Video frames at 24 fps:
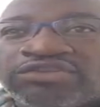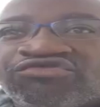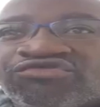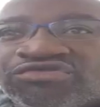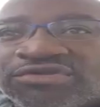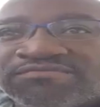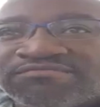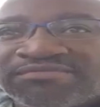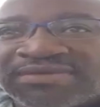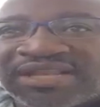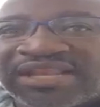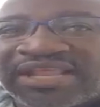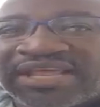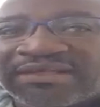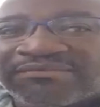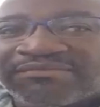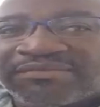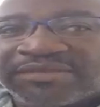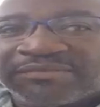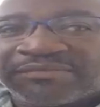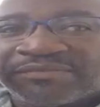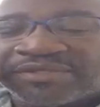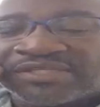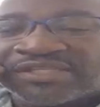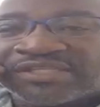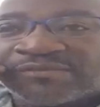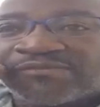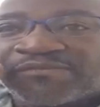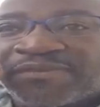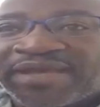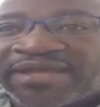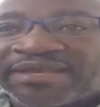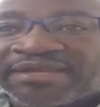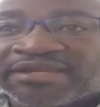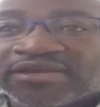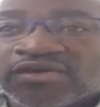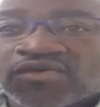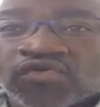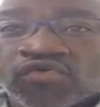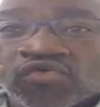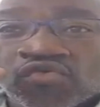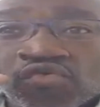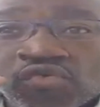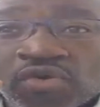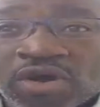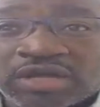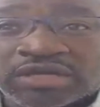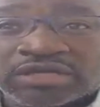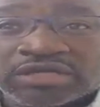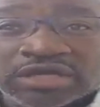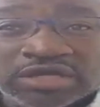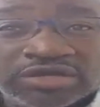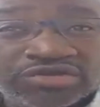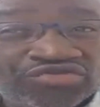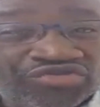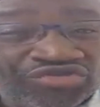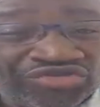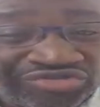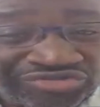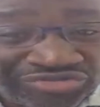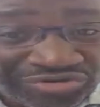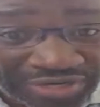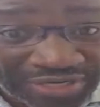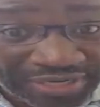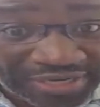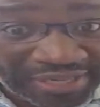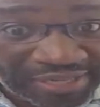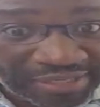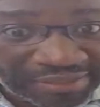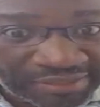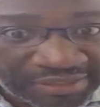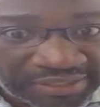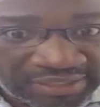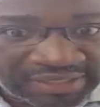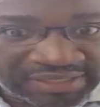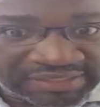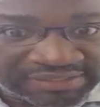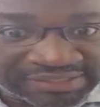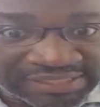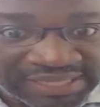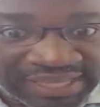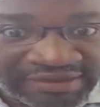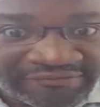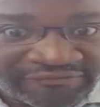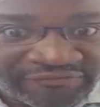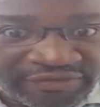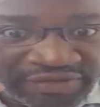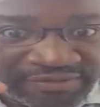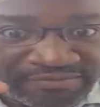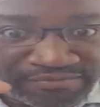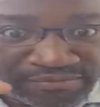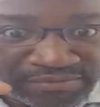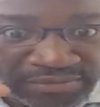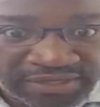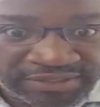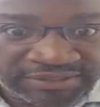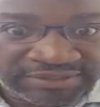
million people, spend $1 trillion every month